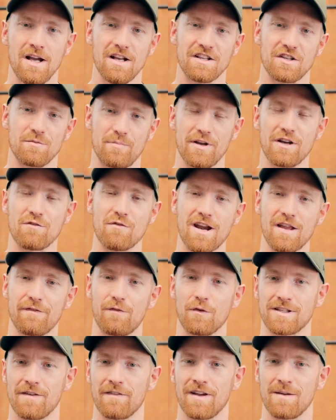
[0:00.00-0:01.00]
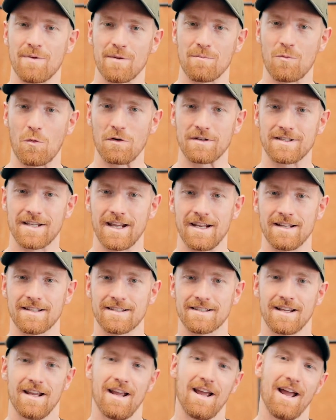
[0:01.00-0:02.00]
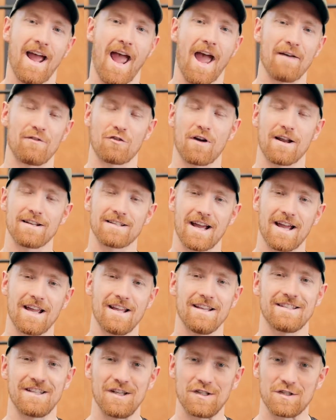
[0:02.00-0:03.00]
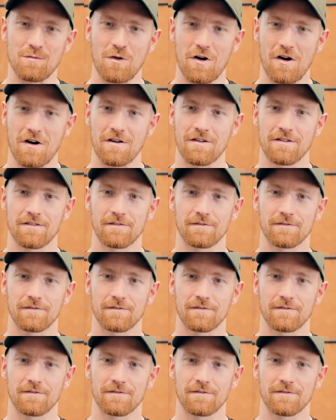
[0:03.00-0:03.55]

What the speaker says: So be ready for something a bit more intense. Have a great day. See you tomorrow.